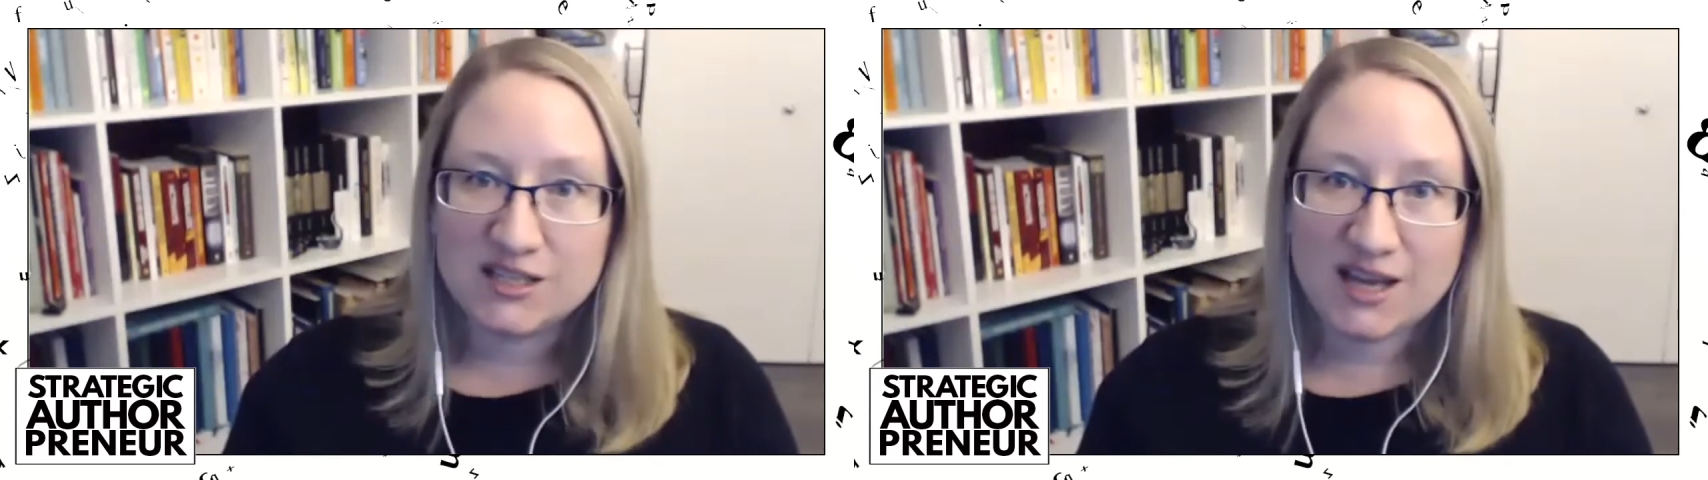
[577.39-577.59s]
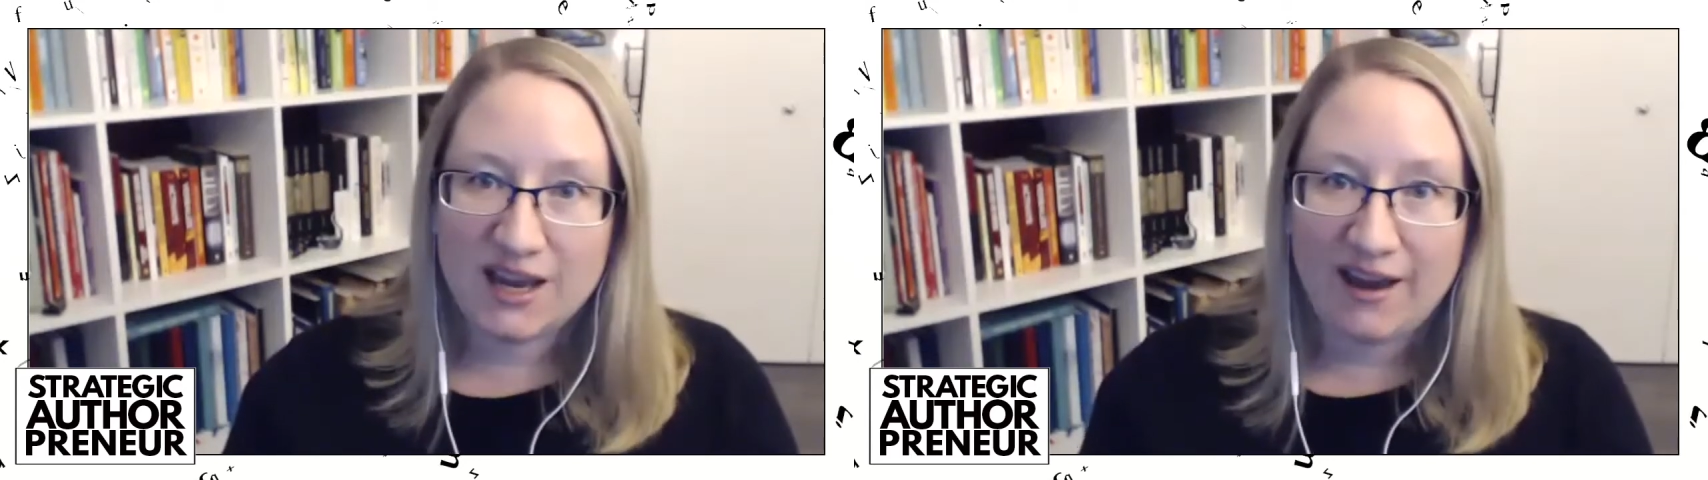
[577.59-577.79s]

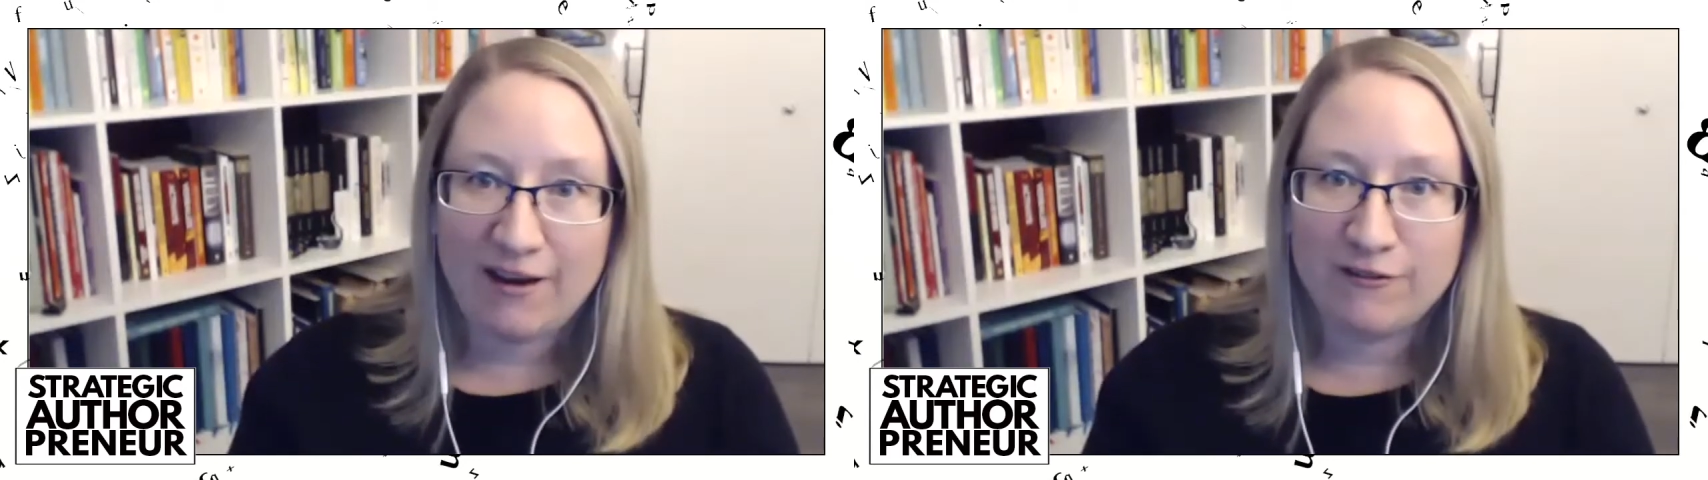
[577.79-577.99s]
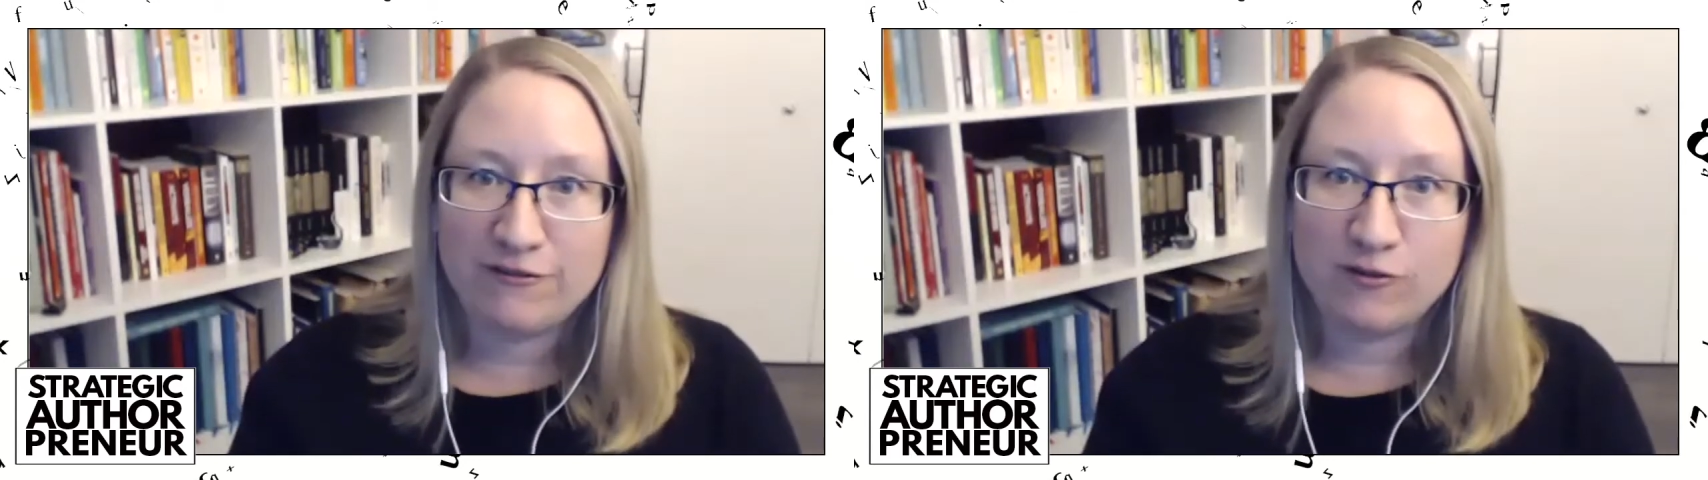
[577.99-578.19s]
I
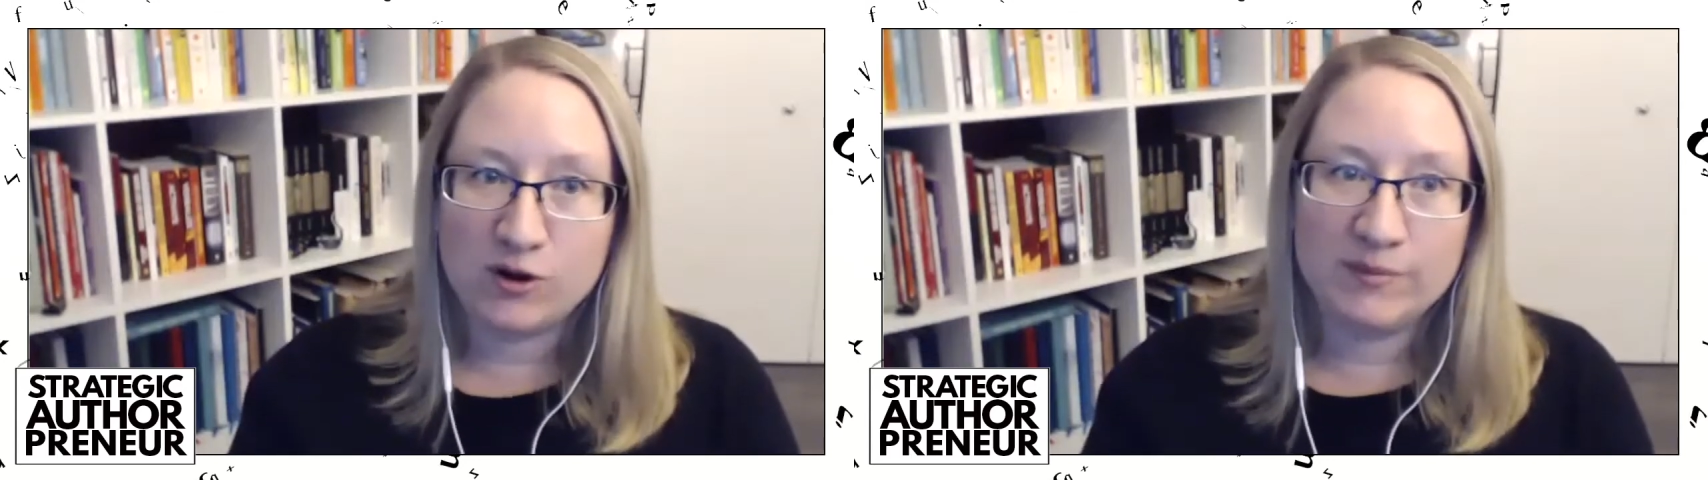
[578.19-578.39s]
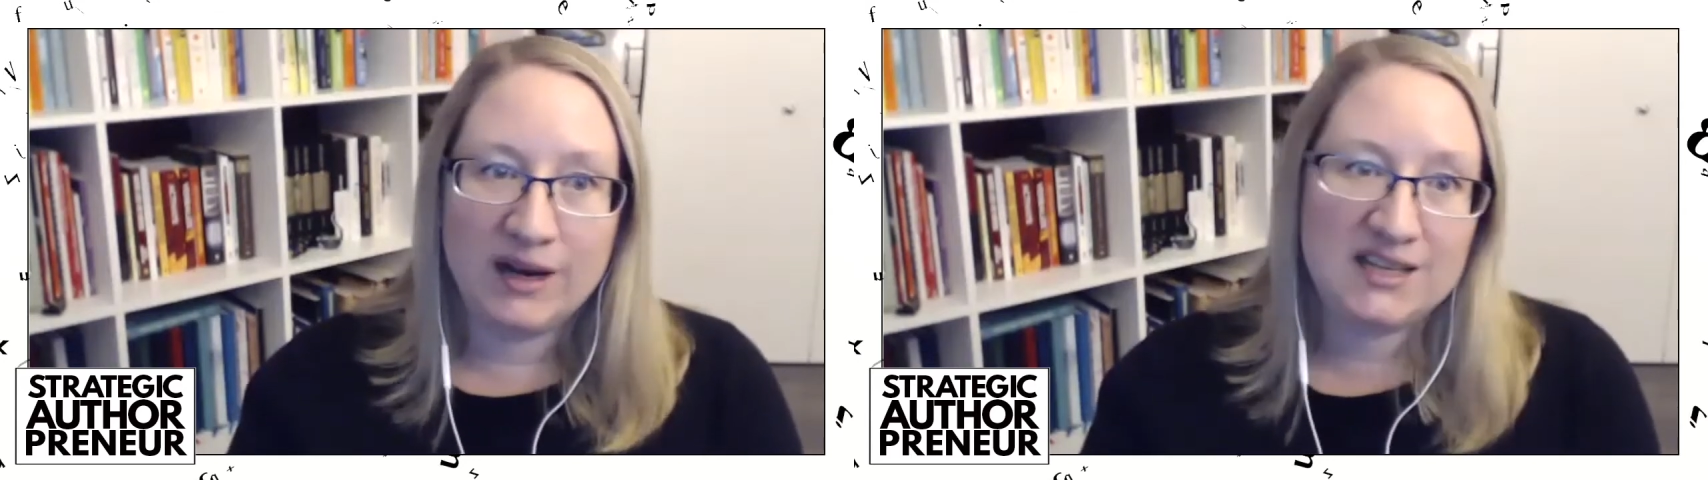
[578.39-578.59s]
have for
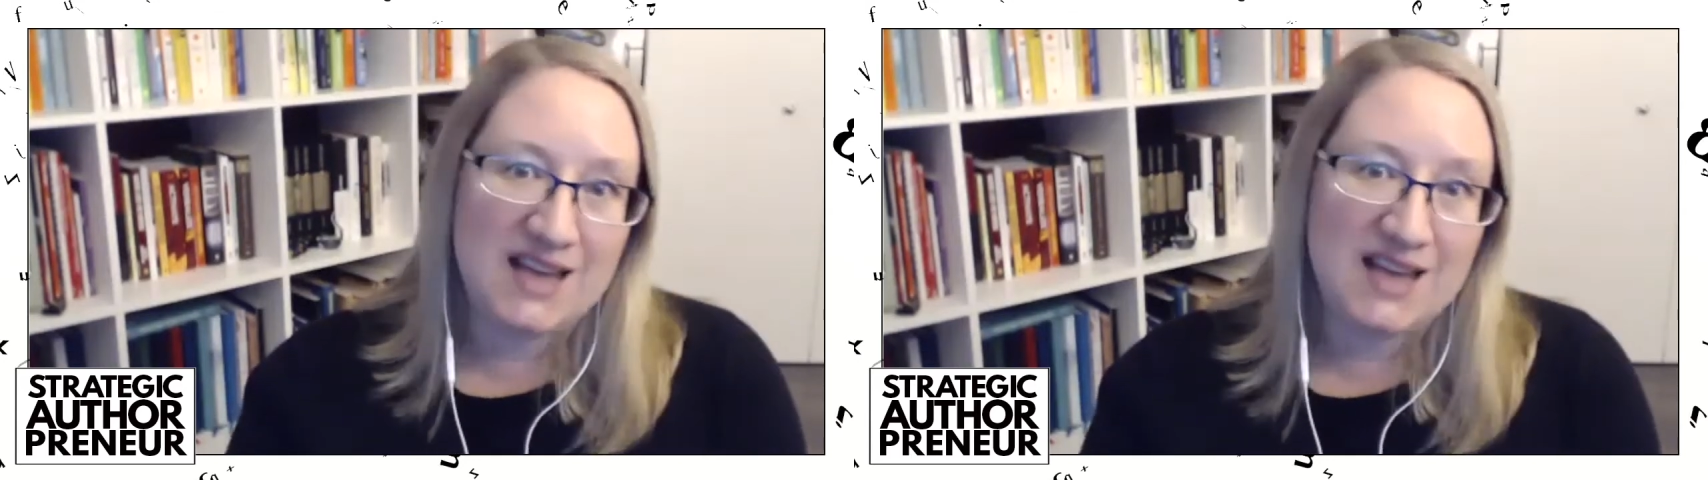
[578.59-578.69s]
my